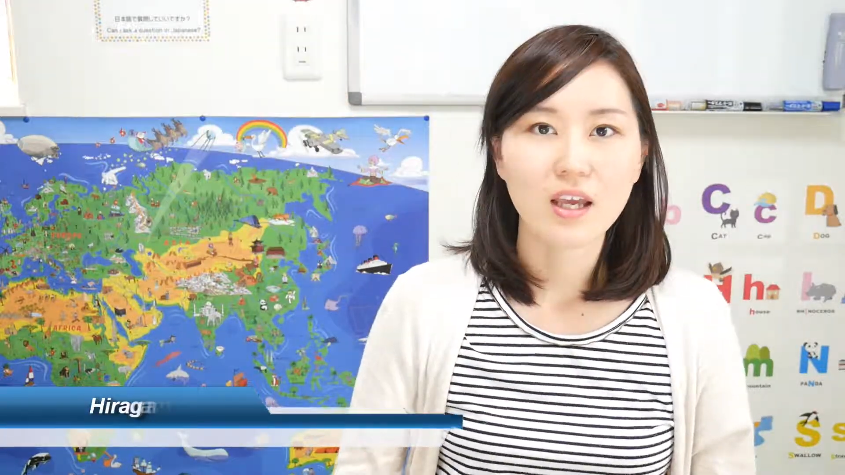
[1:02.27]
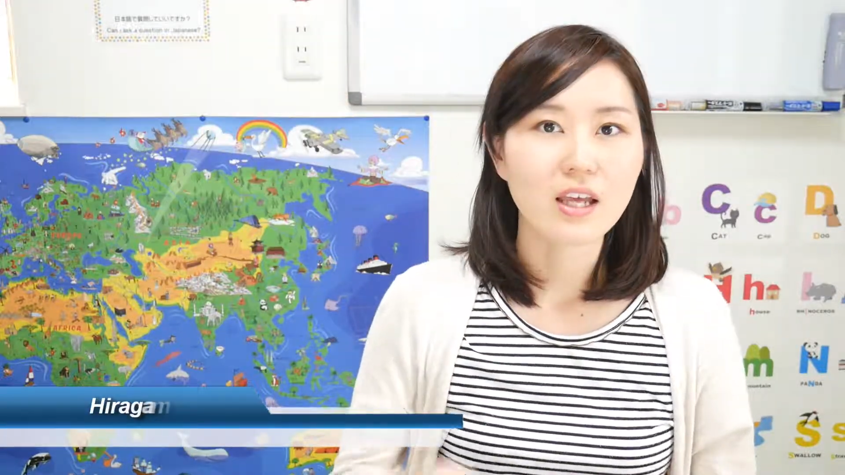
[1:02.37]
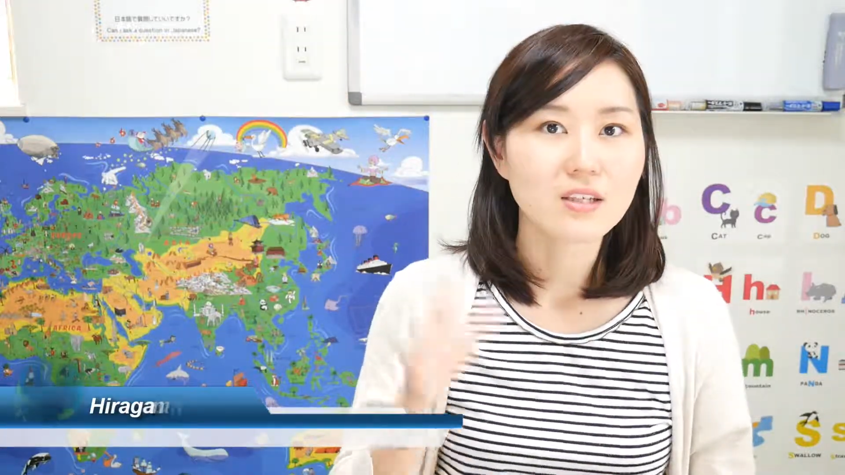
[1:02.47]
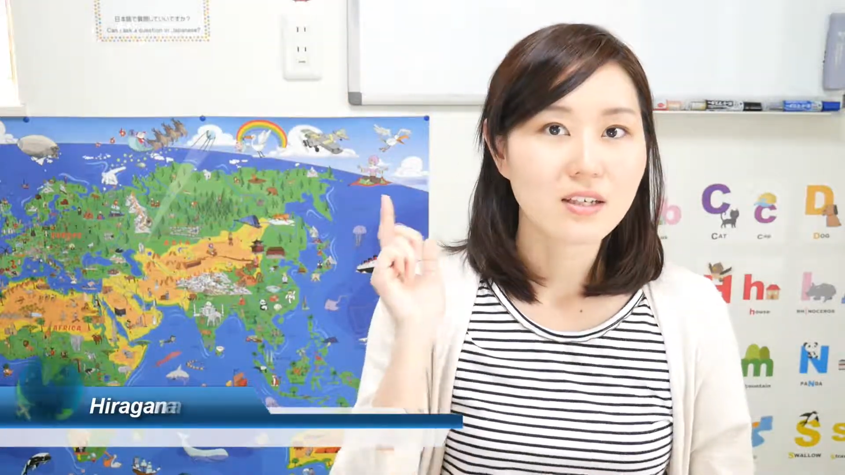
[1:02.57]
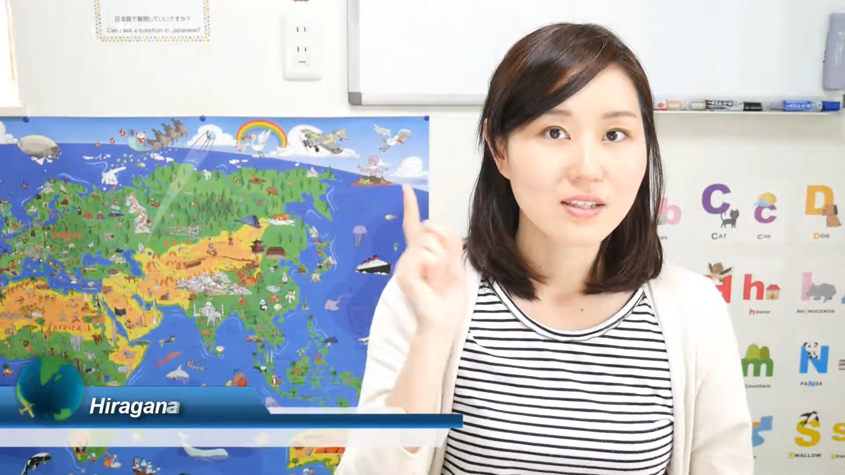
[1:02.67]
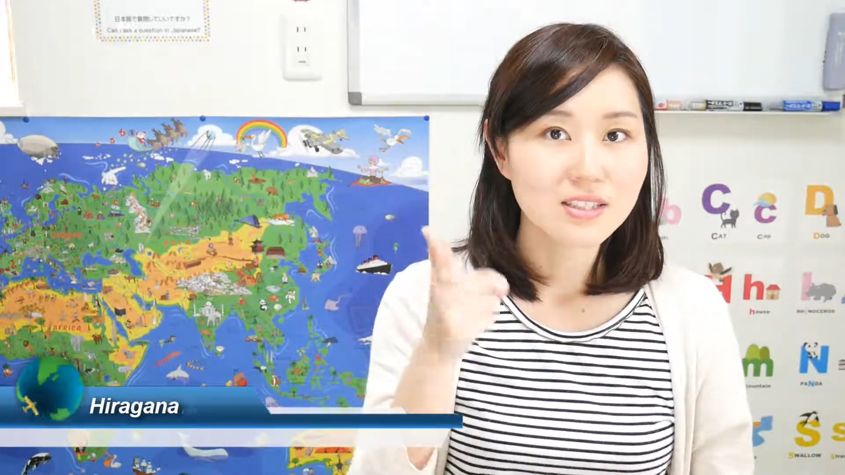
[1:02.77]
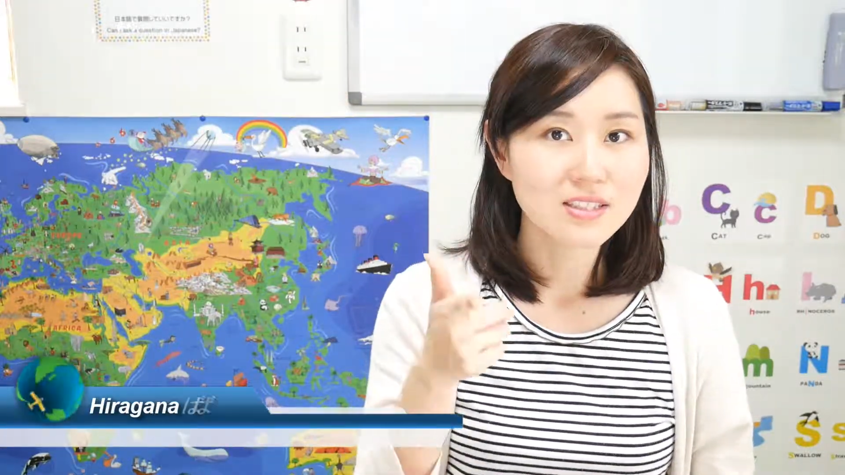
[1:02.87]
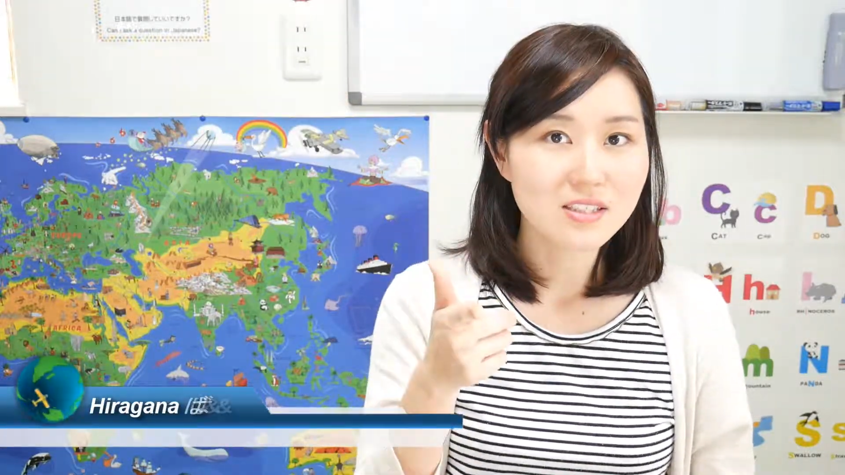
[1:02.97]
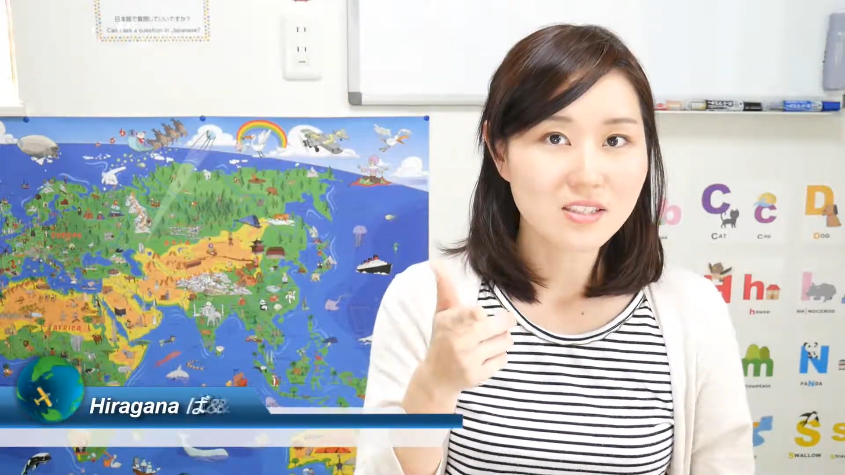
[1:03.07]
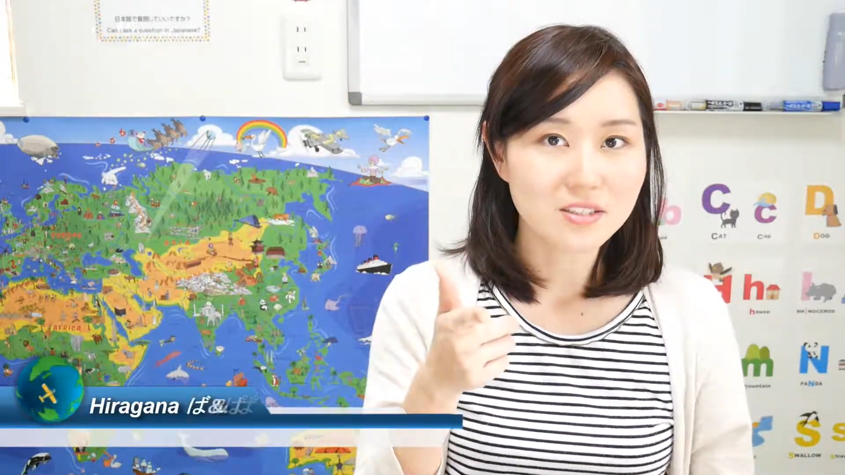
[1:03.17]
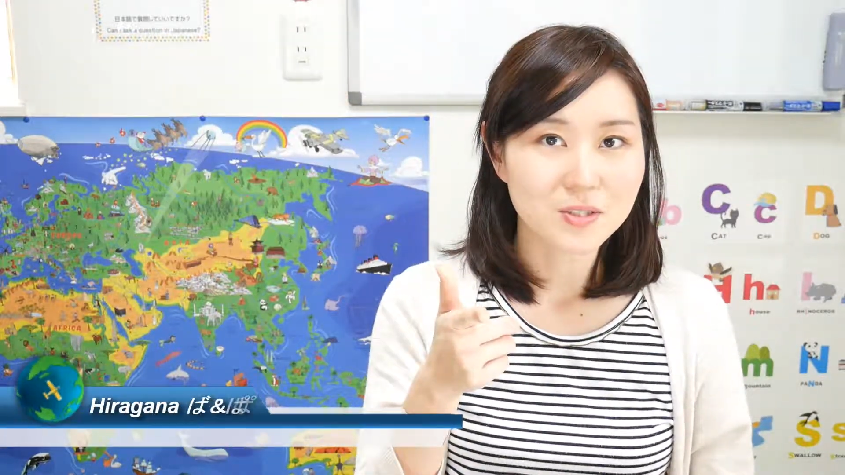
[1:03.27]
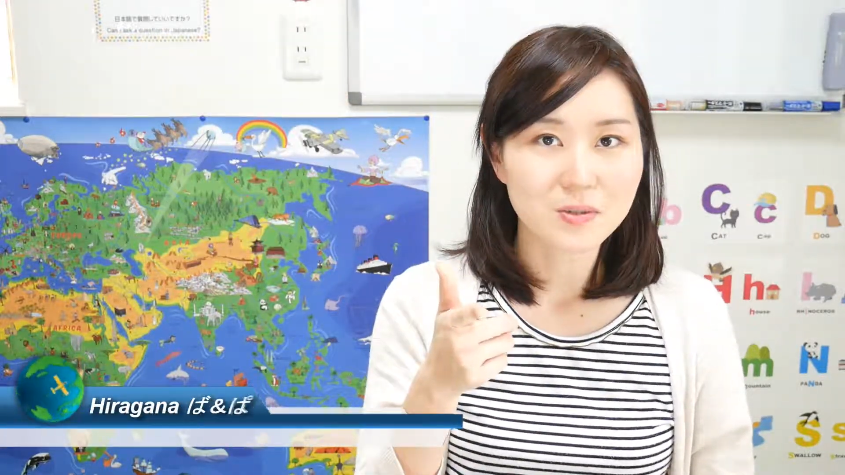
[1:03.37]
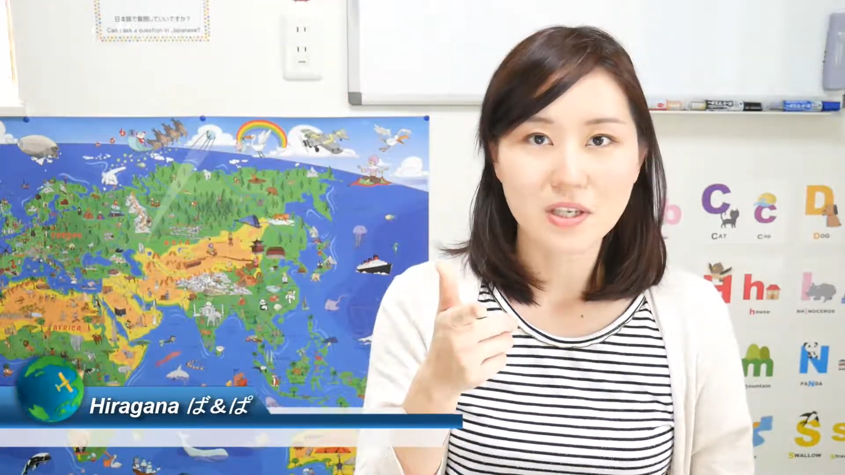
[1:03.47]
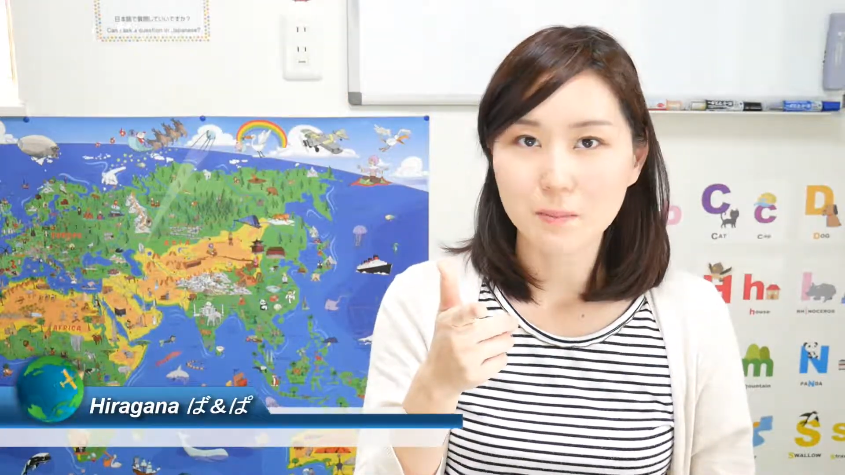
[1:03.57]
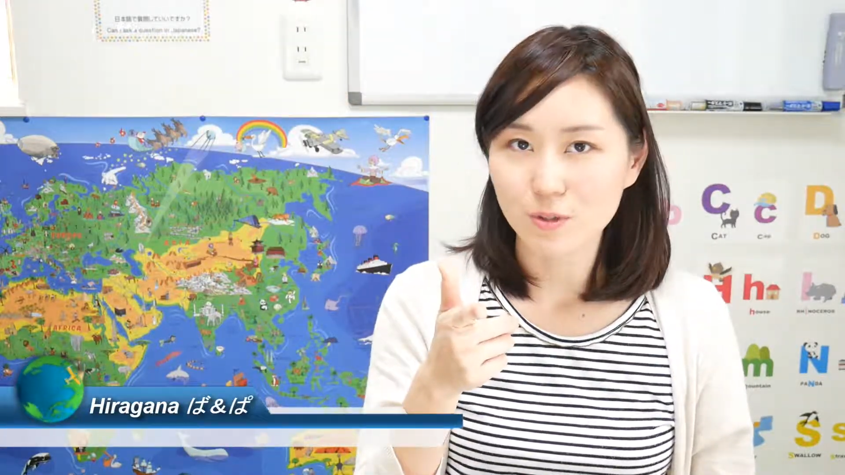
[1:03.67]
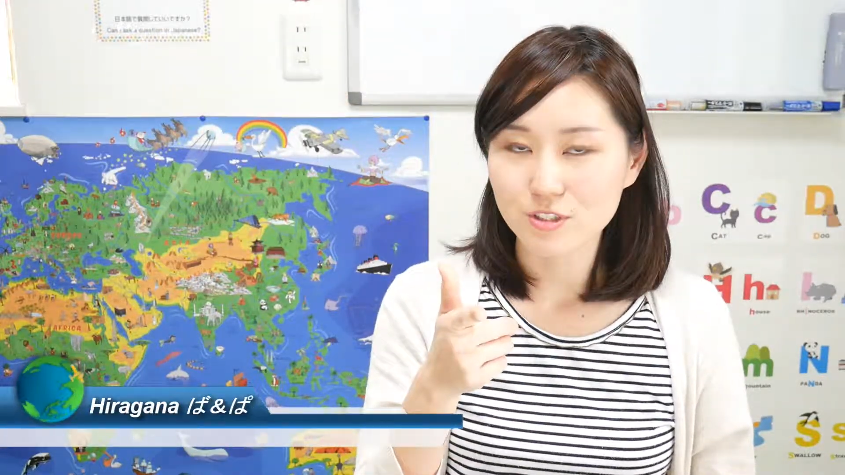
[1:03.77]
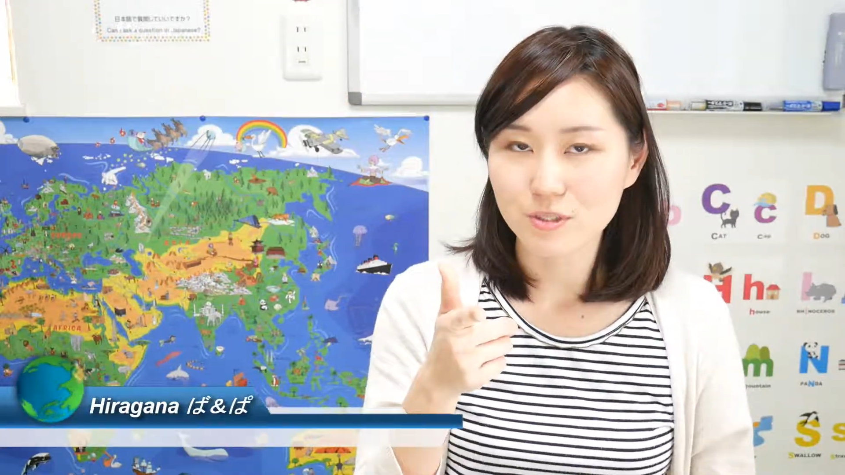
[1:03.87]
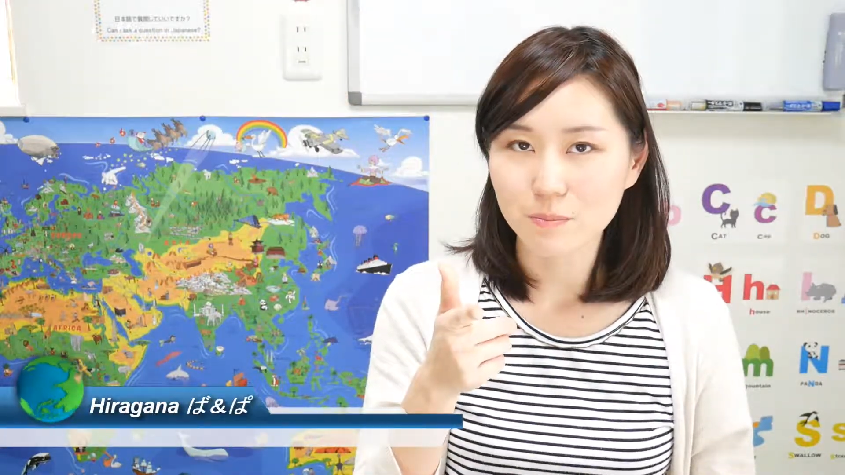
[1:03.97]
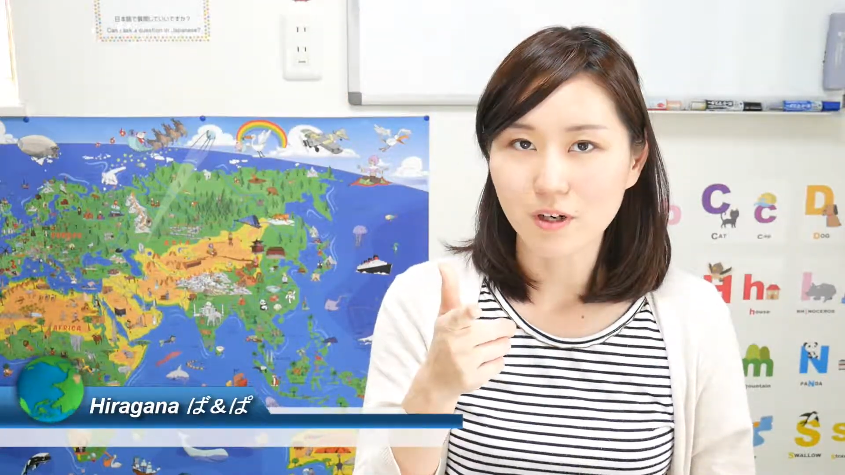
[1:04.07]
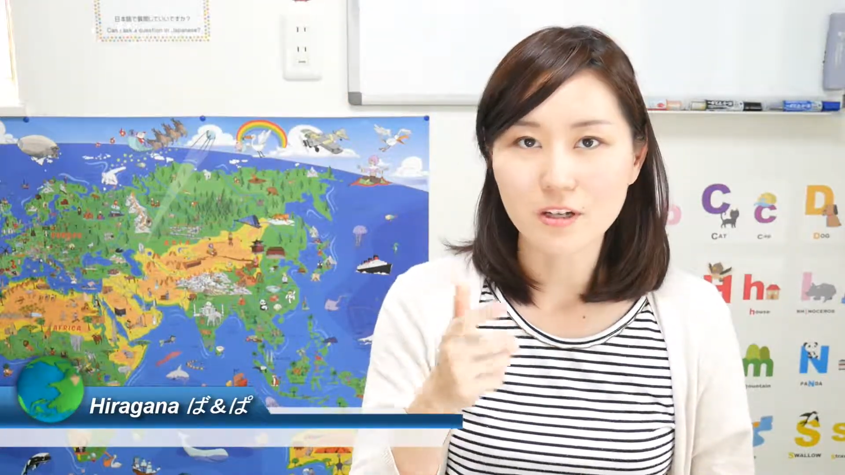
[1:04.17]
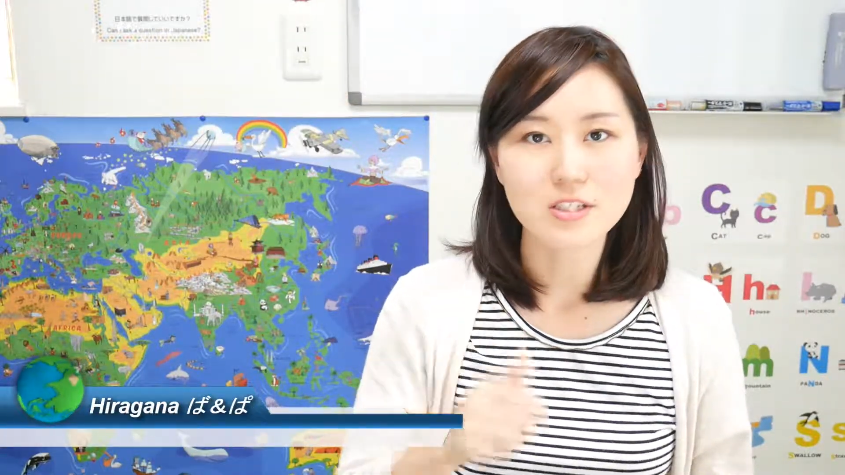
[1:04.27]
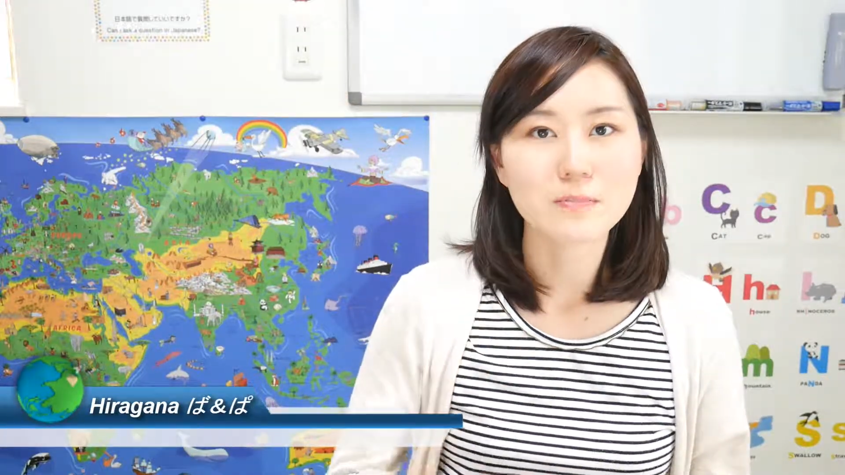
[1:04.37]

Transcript: And this is also the important part,